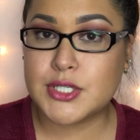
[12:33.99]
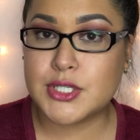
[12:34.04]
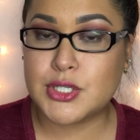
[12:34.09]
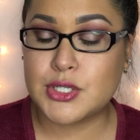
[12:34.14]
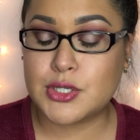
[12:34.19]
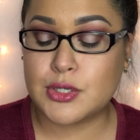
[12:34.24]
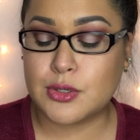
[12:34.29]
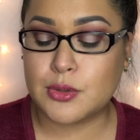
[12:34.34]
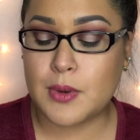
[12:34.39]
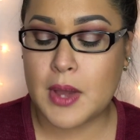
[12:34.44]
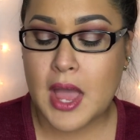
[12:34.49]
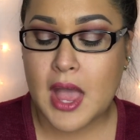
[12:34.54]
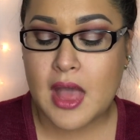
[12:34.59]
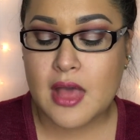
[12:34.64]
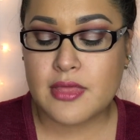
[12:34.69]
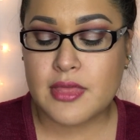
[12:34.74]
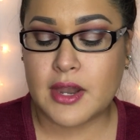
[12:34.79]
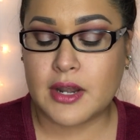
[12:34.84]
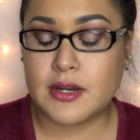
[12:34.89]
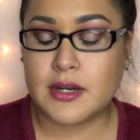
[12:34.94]
two
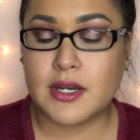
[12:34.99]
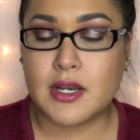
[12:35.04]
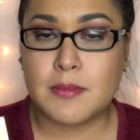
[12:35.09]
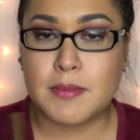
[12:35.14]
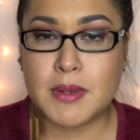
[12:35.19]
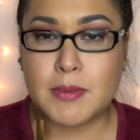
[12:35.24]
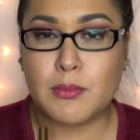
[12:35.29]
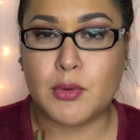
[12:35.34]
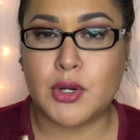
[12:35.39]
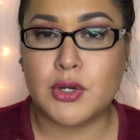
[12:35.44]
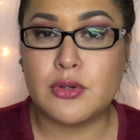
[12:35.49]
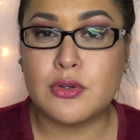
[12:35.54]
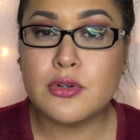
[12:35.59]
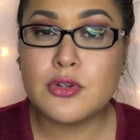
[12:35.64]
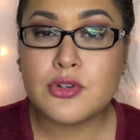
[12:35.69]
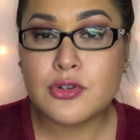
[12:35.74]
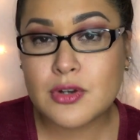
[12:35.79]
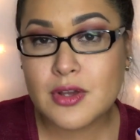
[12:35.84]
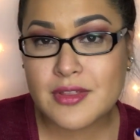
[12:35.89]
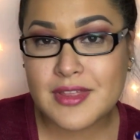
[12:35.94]
that are going to be more
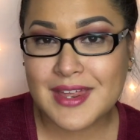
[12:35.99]
neutral,